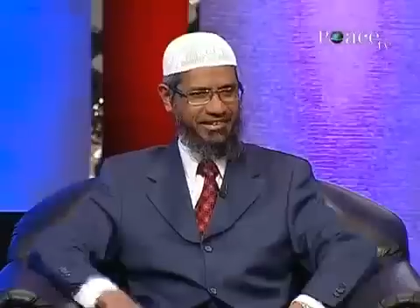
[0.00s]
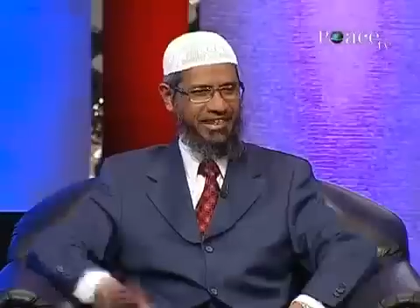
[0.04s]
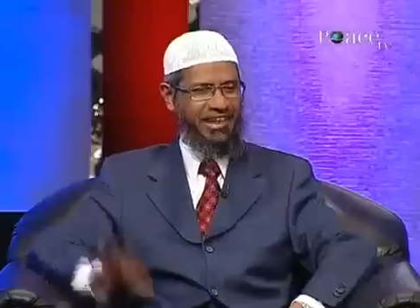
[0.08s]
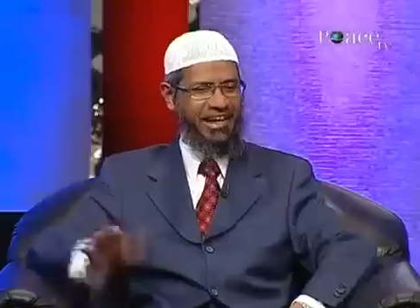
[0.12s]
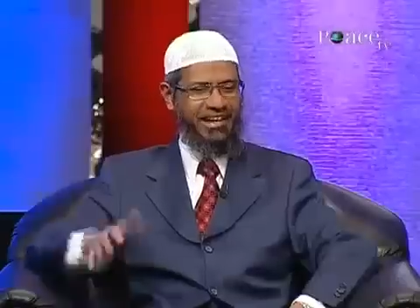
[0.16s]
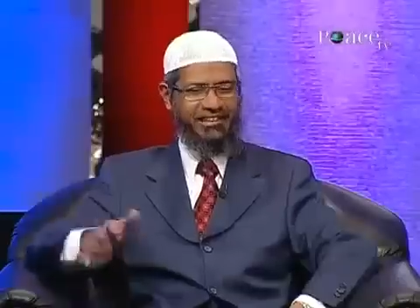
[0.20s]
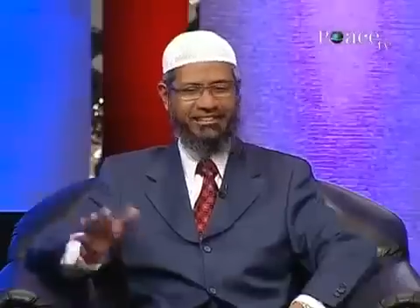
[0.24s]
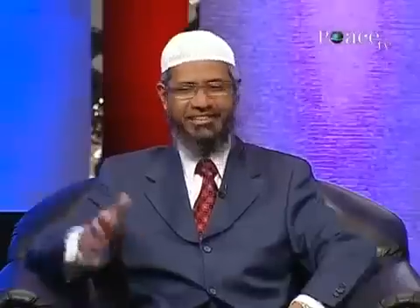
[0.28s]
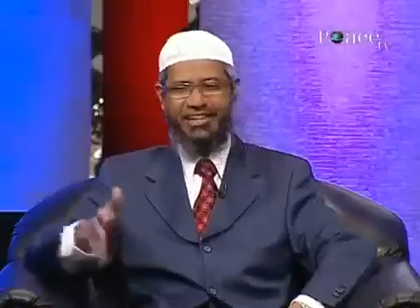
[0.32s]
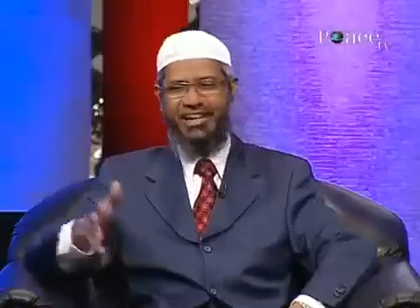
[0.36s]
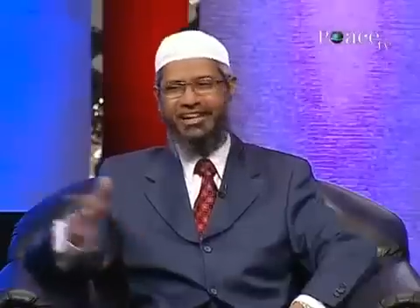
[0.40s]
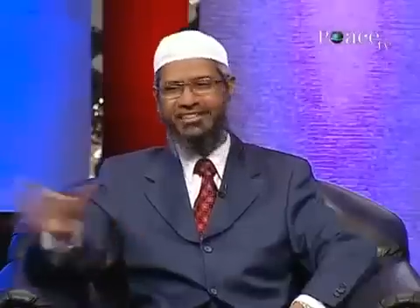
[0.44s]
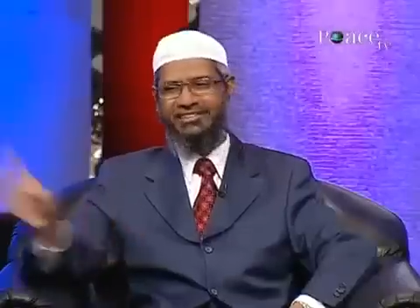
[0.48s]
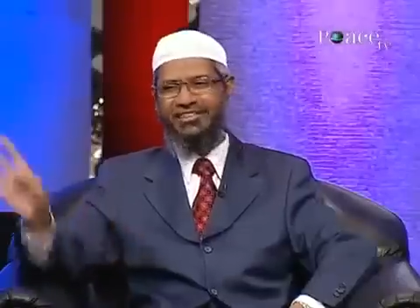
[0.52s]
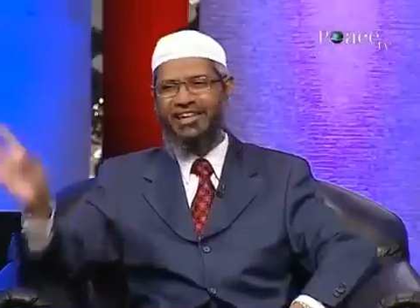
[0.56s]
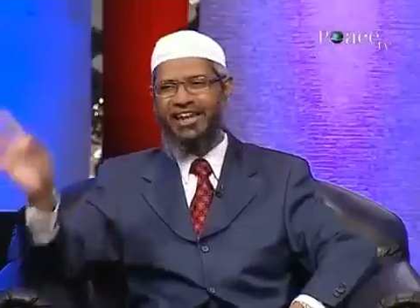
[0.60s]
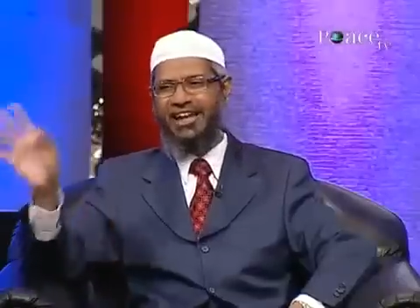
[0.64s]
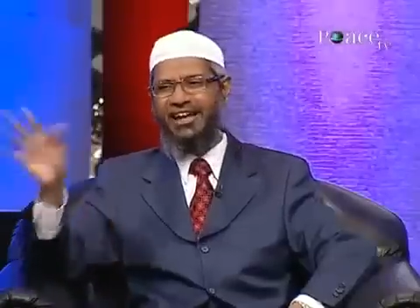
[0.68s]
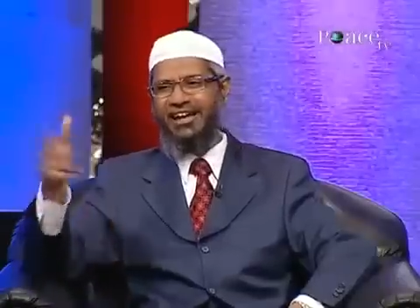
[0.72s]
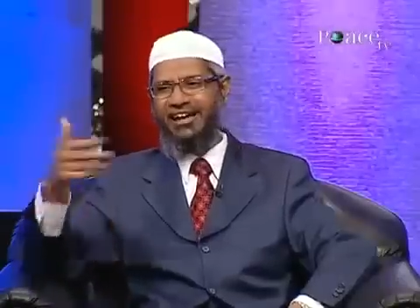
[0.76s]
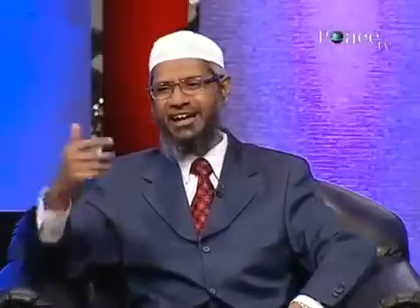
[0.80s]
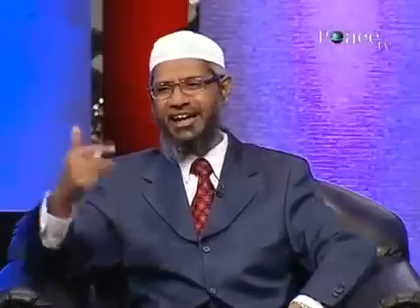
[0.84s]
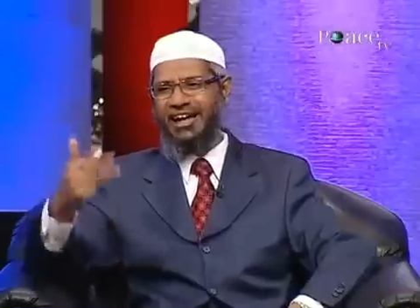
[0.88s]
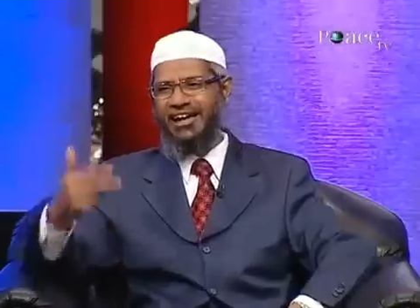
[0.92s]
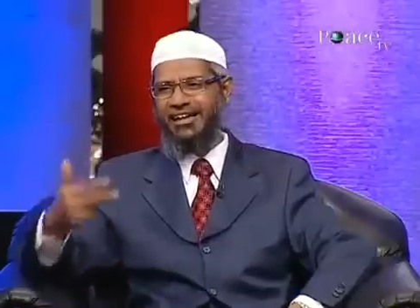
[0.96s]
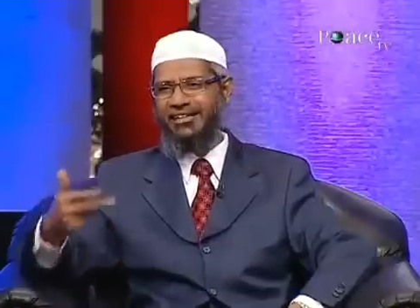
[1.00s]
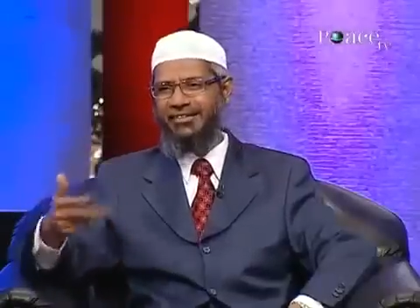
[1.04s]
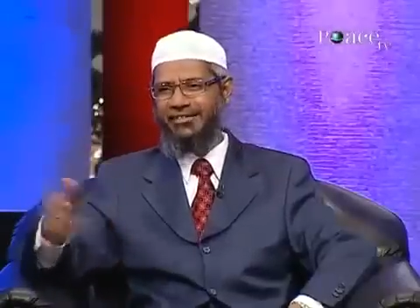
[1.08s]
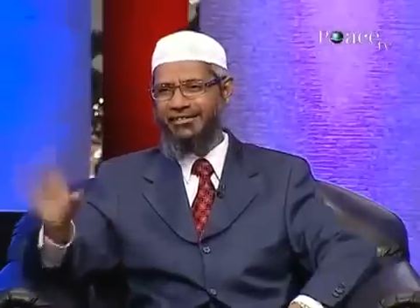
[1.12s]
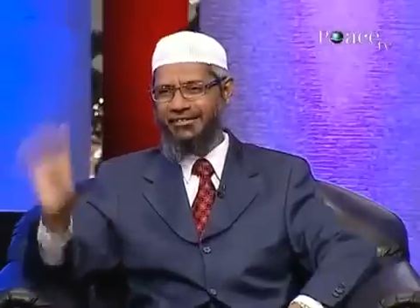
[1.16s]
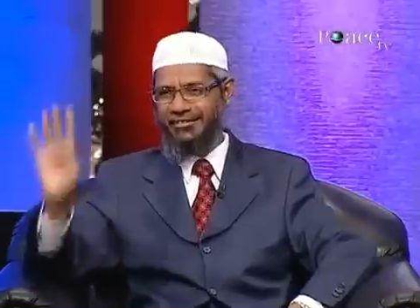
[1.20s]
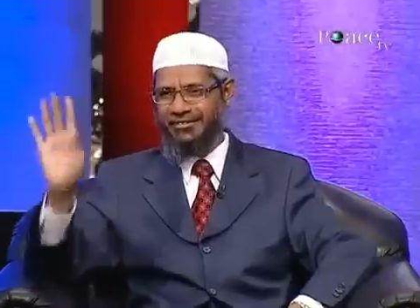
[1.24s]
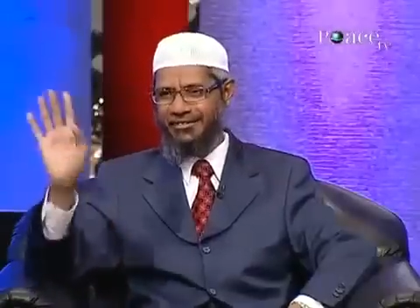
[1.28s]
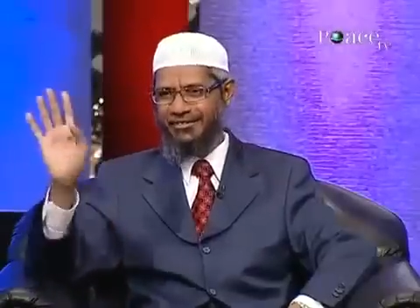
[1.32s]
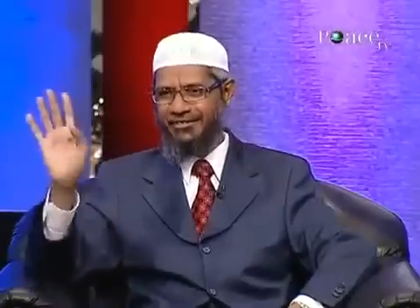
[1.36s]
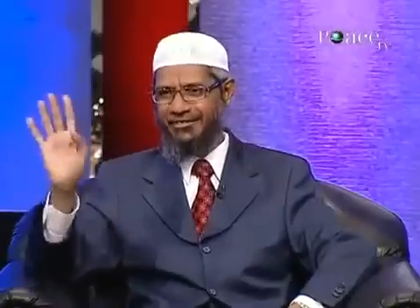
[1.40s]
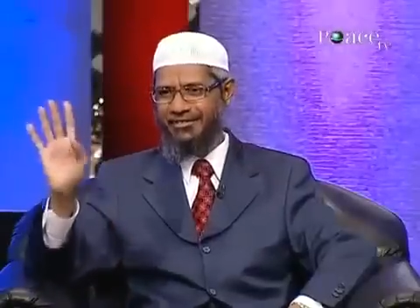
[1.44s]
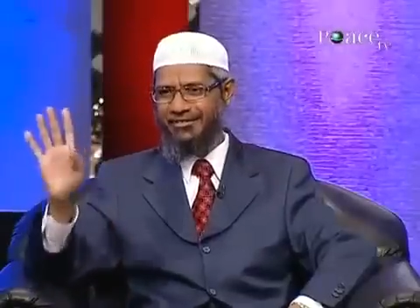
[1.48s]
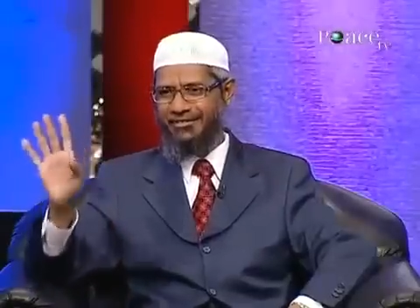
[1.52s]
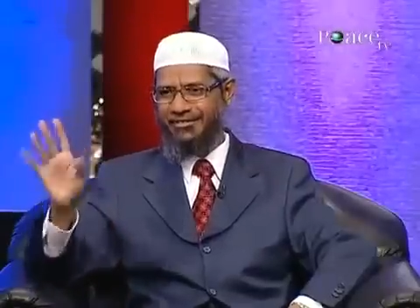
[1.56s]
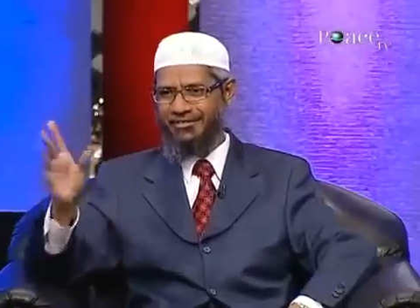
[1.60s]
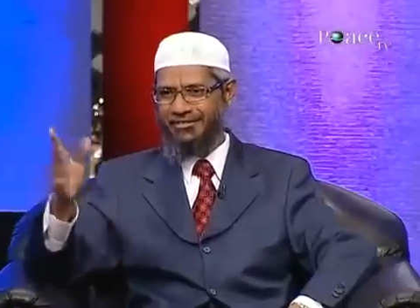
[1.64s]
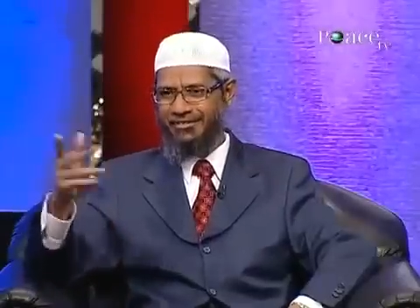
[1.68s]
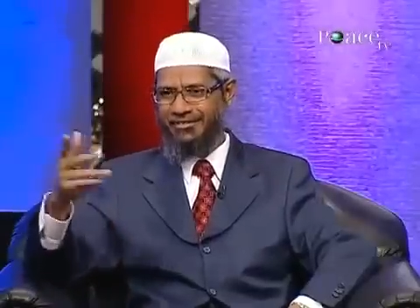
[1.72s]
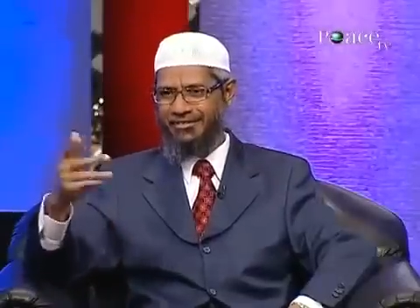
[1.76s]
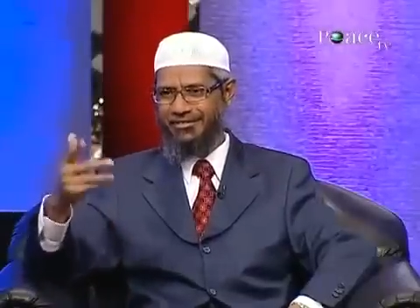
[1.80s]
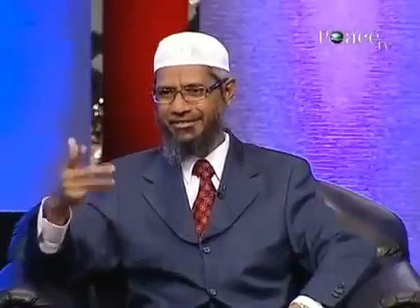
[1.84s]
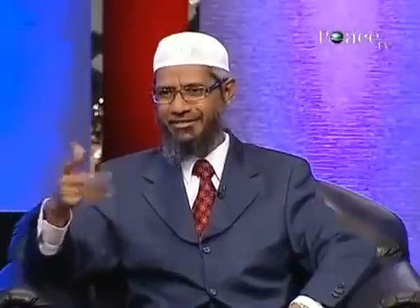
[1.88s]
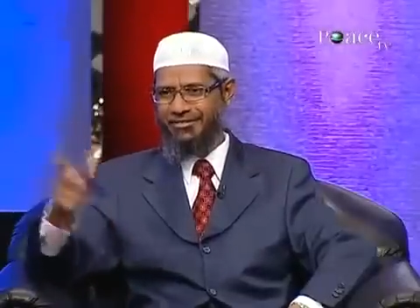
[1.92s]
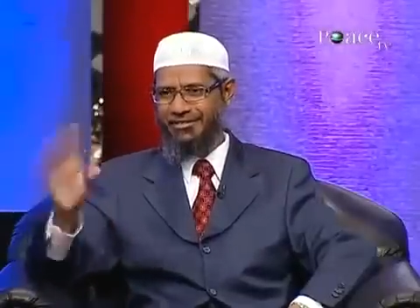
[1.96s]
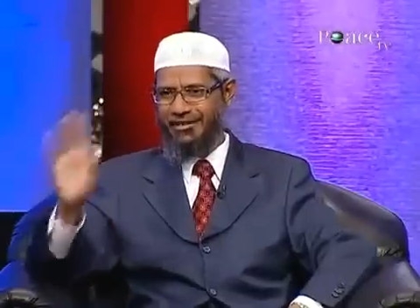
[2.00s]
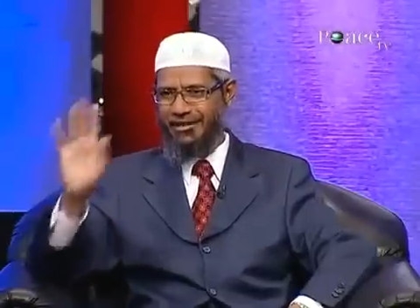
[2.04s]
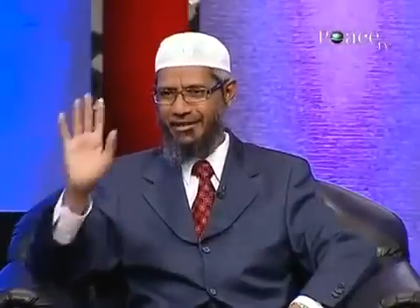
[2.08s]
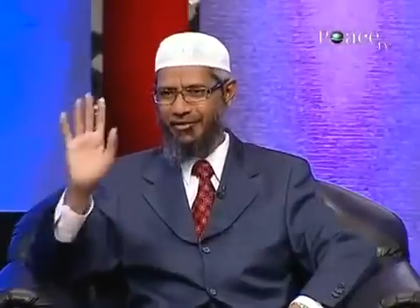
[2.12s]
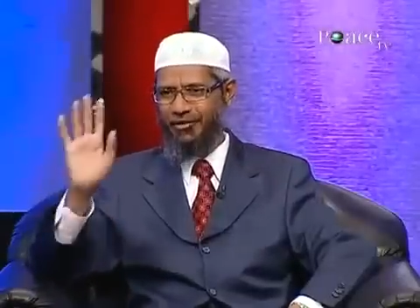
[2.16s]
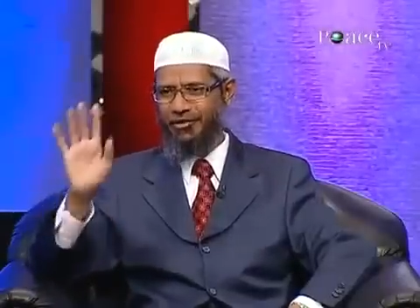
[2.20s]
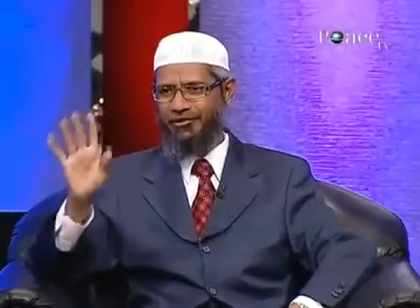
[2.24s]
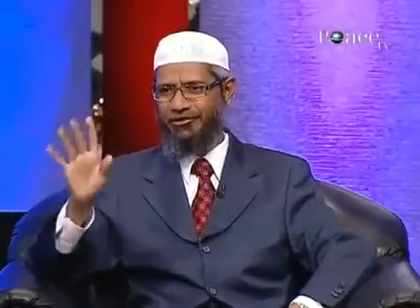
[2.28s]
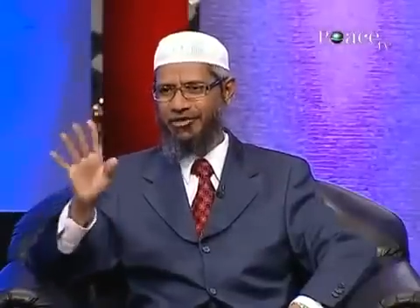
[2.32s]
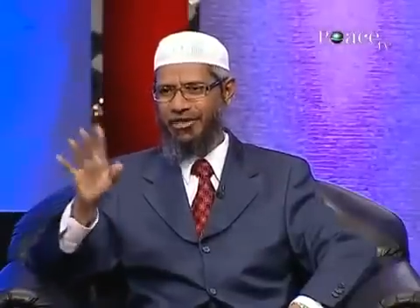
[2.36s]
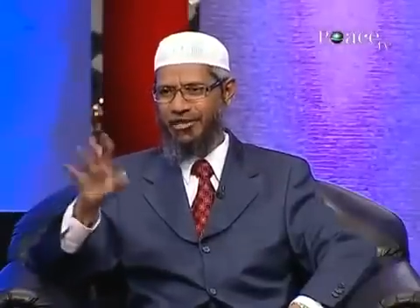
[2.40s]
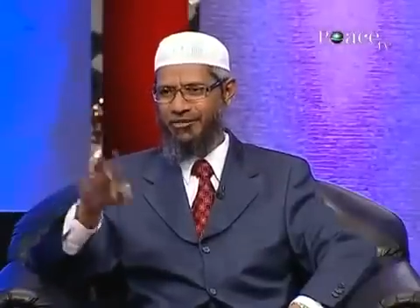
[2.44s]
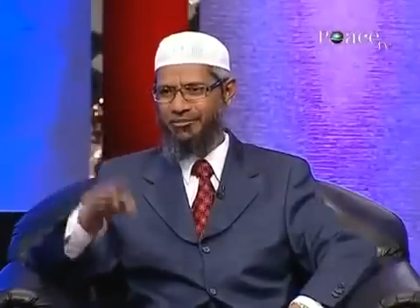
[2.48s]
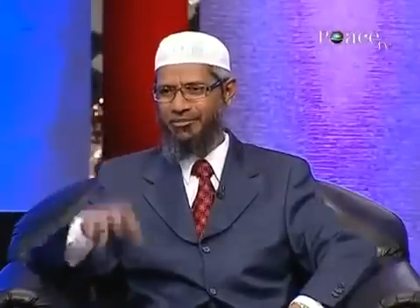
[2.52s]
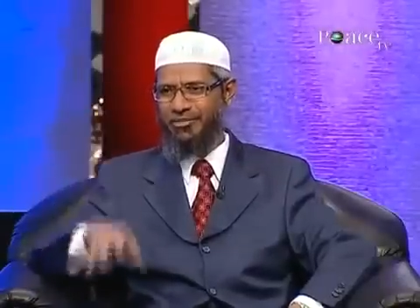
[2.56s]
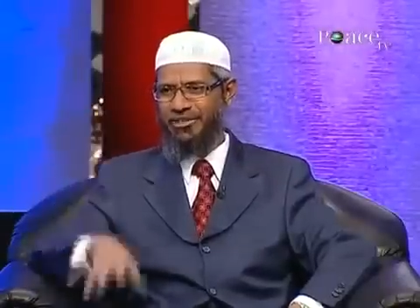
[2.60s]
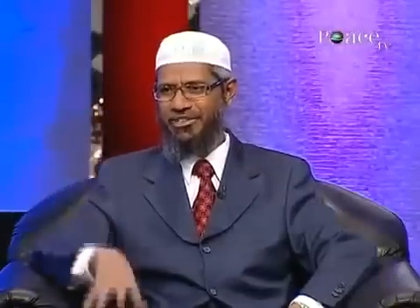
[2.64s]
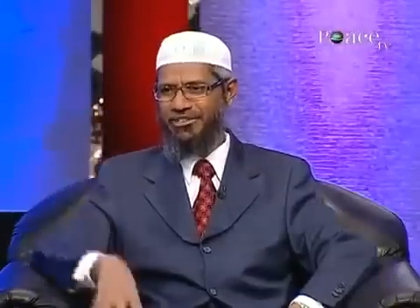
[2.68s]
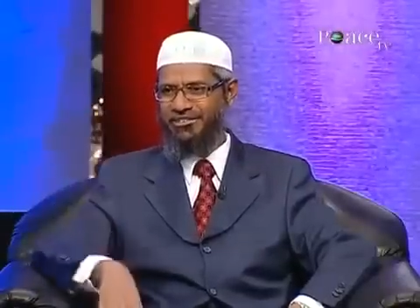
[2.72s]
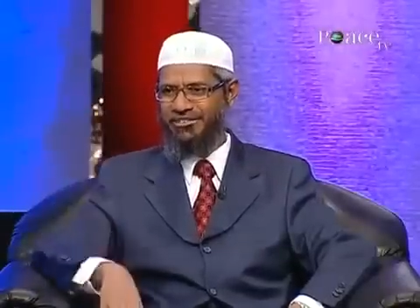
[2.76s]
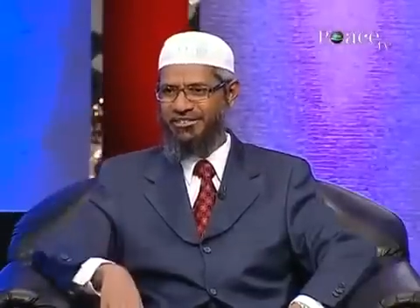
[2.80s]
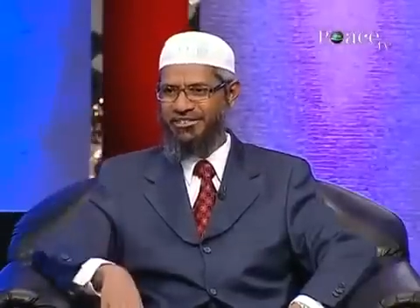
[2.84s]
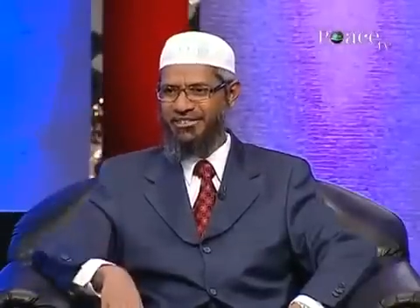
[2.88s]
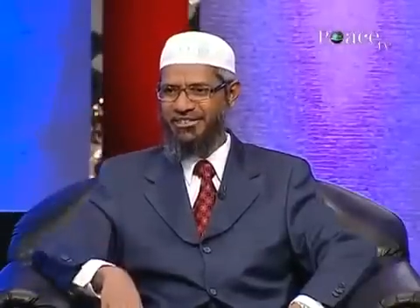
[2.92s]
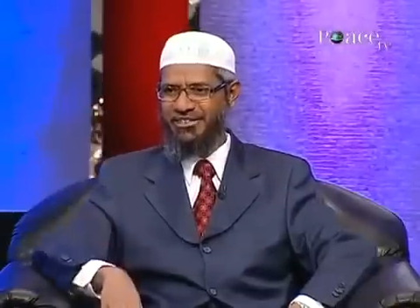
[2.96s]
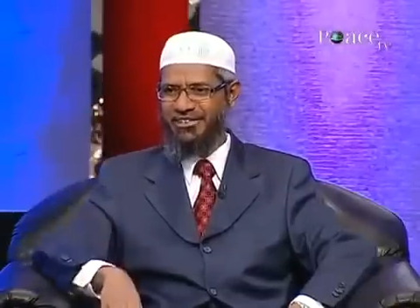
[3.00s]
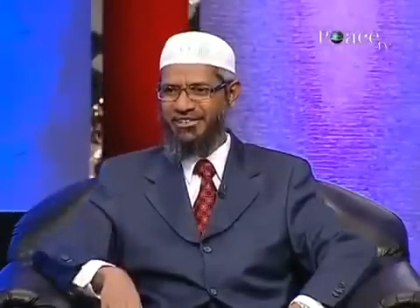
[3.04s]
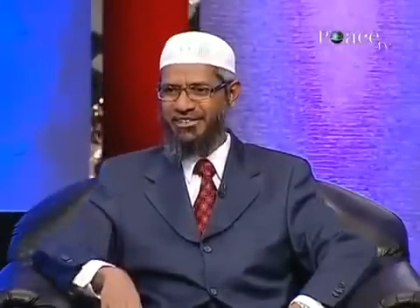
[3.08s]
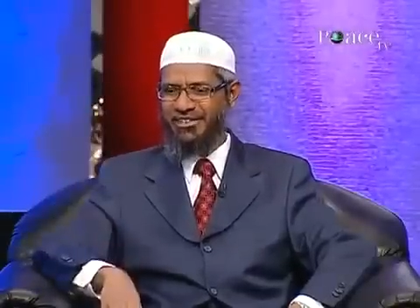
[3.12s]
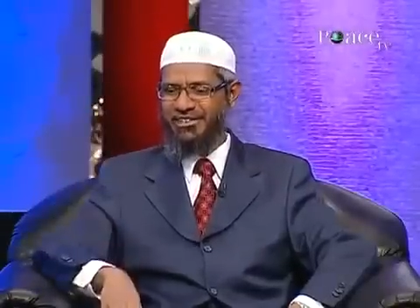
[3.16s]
talaq, talaq, talaq, and the divorce takes place.